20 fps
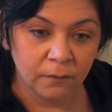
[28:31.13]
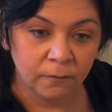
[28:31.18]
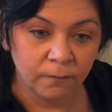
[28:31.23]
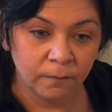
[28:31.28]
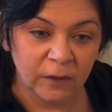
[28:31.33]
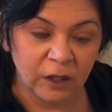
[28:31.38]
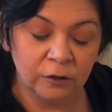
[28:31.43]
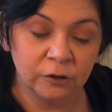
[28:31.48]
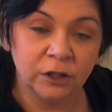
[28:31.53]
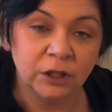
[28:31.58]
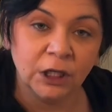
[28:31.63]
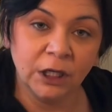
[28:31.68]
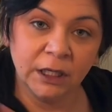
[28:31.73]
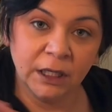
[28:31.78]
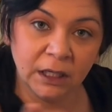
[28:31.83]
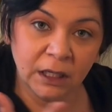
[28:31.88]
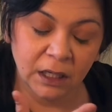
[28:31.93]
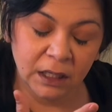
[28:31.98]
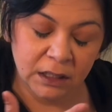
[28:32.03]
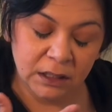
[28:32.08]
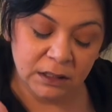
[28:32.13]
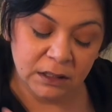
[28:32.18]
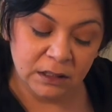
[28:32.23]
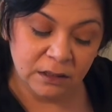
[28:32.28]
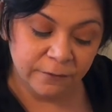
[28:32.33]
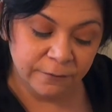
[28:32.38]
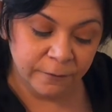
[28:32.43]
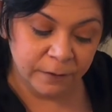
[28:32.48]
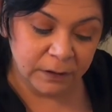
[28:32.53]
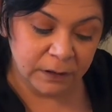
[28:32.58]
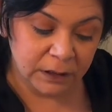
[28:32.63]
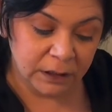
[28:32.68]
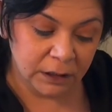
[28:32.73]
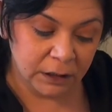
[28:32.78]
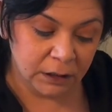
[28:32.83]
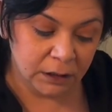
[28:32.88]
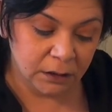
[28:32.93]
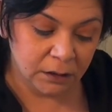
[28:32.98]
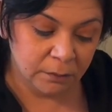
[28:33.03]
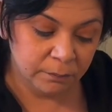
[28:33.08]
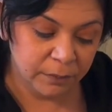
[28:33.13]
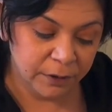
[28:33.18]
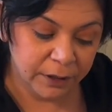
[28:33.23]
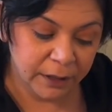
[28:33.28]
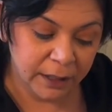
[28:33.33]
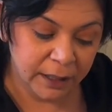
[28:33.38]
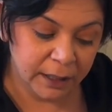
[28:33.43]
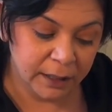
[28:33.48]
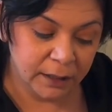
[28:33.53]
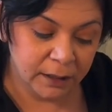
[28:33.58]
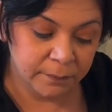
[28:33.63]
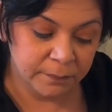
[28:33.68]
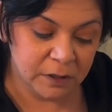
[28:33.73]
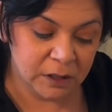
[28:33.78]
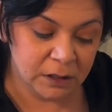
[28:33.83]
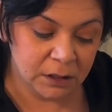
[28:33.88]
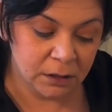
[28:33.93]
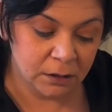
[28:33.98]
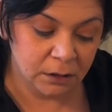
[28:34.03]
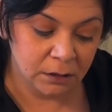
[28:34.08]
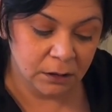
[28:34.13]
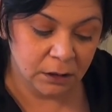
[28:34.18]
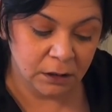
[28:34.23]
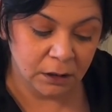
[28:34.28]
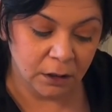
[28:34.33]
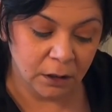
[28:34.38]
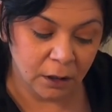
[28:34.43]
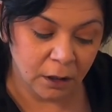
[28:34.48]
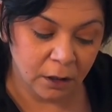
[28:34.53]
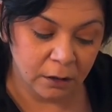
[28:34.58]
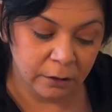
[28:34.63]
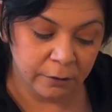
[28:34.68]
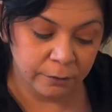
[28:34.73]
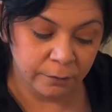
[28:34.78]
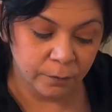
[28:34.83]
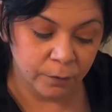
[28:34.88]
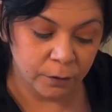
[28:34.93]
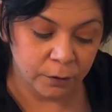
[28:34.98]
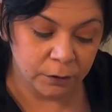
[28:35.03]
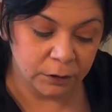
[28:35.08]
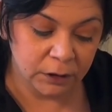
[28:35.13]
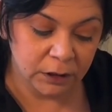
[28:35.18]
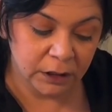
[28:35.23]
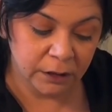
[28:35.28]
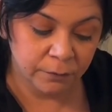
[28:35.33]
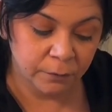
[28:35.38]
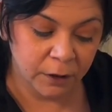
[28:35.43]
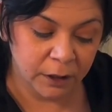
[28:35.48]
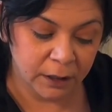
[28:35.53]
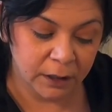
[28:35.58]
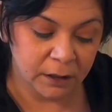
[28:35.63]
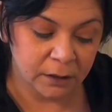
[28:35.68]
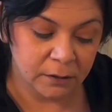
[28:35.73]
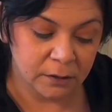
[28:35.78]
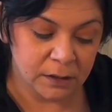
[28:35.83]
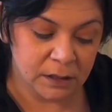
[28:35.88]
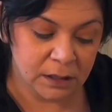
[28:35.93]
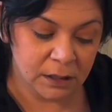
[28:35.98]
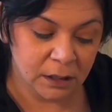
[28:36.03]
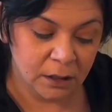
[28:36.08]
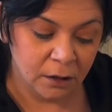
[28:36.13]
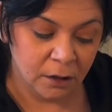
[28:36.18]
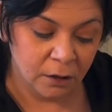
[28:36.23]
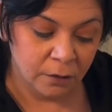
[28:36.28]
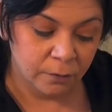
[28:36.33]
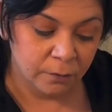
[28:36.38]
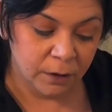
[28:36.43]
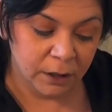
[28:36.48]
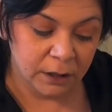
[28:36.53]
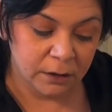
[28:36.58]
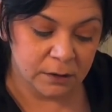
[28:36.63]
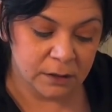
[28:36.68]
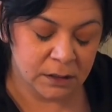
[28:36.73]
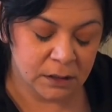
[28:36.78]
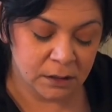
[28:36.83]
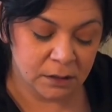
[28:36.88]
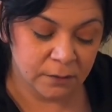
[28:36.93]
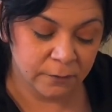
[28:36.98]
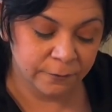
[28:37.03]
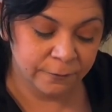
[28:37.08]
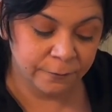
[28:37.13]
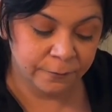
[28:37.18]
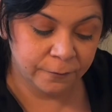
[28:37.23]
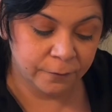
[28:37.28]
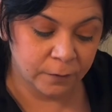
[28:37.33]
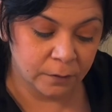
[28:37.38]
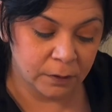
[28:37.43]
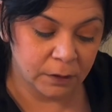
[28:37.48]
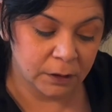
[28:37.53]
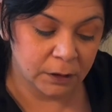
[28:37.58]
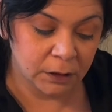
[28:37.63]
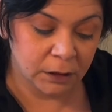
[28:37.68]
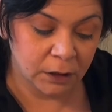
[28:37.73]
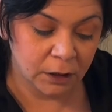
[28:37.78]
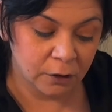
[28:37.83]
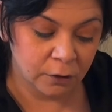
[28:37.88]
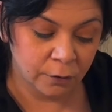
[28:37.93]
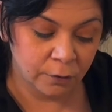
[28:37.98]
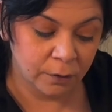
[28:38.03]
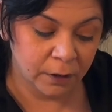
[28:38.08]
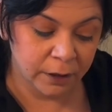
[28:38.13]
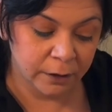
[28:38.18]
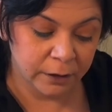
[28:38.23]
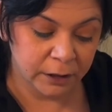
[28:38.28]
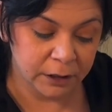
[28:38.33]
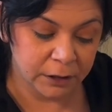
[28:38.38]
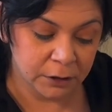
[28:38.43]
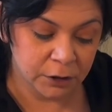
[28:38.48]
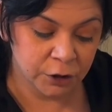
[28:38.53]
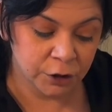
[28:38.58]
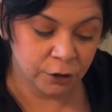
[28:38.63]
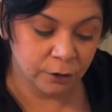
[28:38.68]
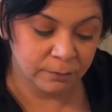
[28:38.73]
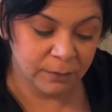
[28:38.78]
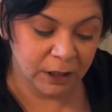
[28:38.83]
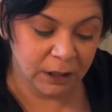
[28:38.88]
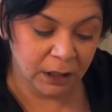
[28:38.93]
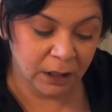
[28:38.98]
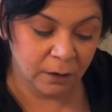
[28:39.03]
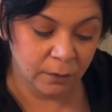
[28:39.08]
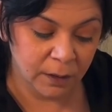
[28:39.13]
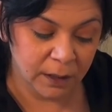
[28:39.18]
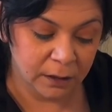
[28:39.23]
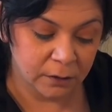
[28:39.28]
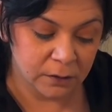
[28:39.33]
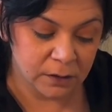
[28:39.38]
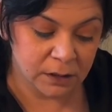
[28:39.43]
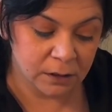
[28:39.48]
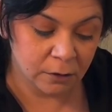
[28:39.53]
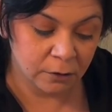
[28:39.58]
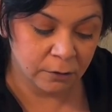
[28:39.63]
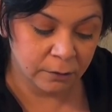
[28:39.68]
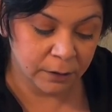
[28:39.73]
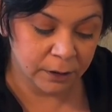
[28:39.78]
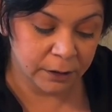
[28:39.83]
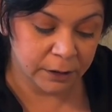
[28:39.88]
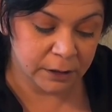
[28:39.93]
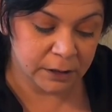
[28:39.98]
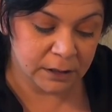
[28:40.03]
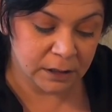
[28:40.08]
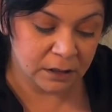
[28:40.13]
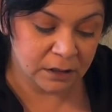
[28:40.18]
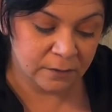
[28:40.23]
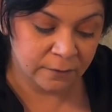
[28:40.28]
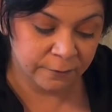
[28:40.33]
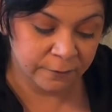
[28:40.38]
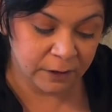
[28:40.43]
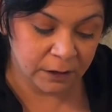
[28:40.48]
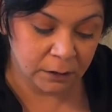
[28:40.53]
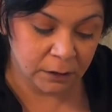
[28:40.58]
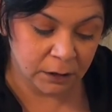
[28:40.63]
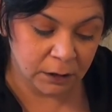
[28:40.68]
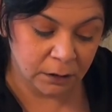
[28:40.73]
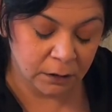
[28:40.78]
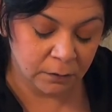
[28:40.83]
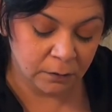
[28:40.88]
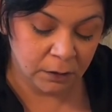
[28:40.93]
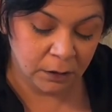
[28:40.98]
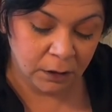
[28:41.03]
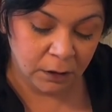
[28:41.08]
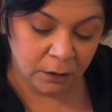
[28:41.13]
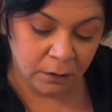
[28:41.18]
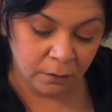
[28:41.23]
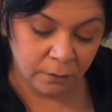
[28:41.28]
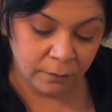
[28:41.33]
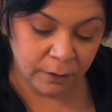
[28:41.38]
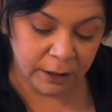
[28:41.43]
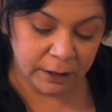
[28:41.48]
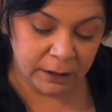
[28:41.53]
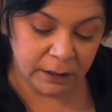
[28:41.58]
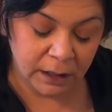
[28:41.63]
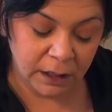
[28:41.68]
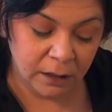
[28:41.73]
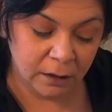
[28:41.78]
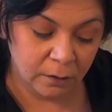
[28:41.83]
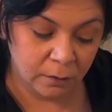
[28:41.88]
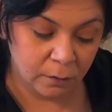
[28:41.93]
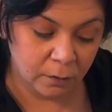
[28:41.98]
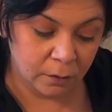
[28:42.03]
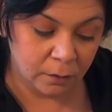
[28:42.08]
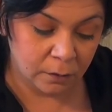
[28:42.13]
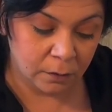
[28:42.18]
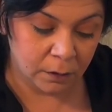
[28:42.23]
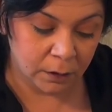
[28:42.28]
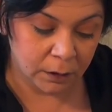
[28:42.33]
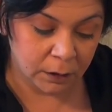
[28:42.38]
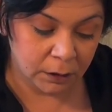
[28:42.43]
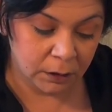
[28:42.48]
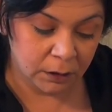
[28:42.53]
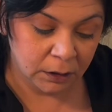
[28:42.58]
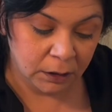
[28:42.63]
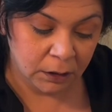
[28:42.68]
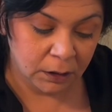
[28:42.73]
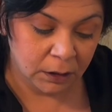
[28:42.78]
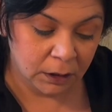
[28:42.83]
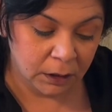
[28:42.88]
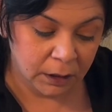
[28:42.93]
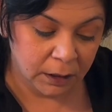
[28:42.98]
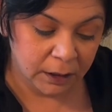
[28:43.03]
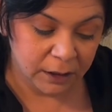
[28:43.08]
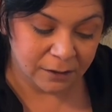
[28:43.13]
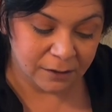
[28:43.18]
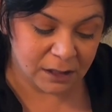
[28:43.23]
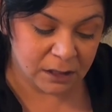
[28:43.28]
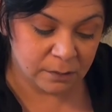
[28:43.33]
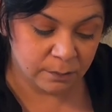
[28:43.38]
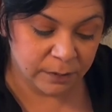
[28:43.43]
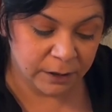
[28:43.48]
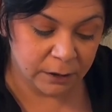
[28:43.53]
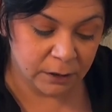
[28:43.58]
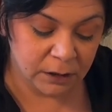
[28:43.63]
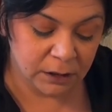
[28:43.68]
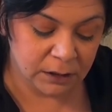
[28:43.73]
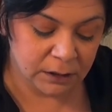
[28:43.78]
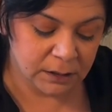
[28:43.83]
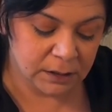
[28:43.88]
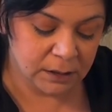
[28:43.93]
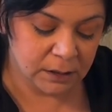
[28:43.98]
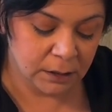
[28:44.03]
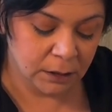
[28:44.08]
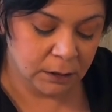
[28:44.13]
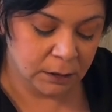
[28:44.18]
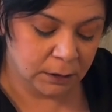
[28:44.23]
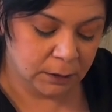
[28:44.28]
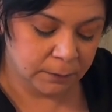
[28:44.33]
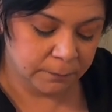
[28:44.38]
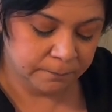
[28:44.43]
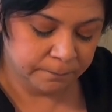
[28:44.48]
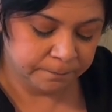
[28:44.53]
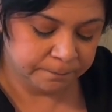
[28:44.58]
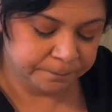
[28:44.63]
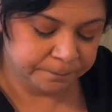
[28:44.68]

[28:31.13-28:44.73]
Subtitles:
you're looking at it differently, perhaps in an otherworldly. What else? What else for Aquarius? Show me how else Aquarius is feeling right now or experiencing.